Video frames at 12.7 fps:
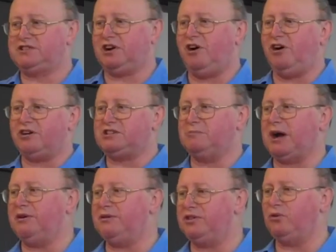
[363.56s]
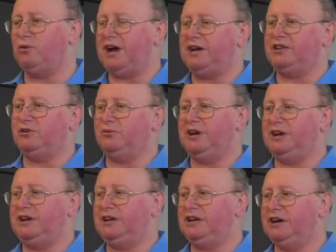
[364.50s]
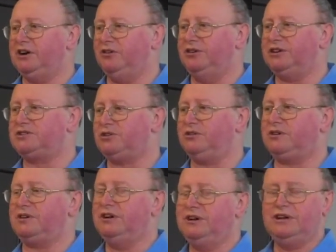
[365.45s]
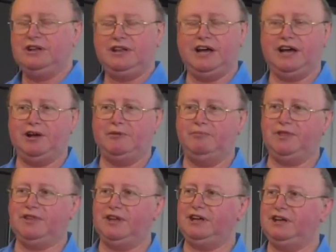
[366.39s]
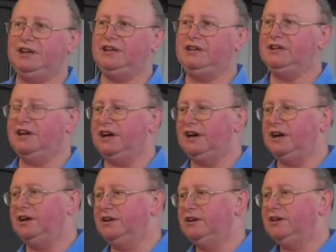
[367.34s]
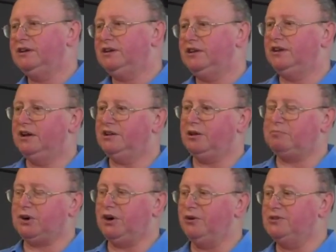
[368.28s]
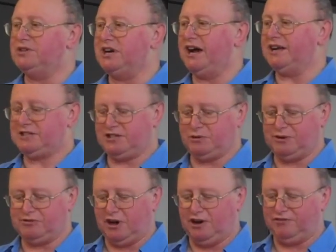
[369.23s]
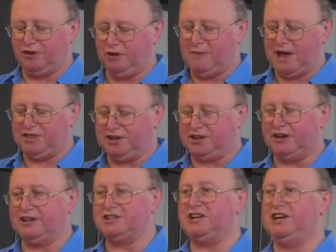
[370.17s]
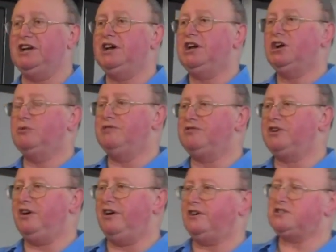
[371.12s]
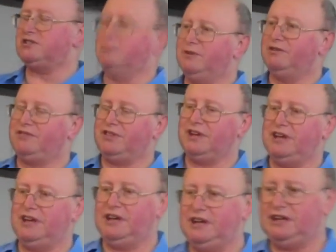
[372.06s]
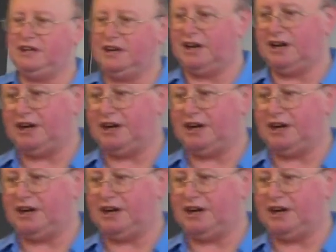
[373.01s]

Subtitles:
of talks about the way that we undertook the project. So we've got a full methodology, we've got some of the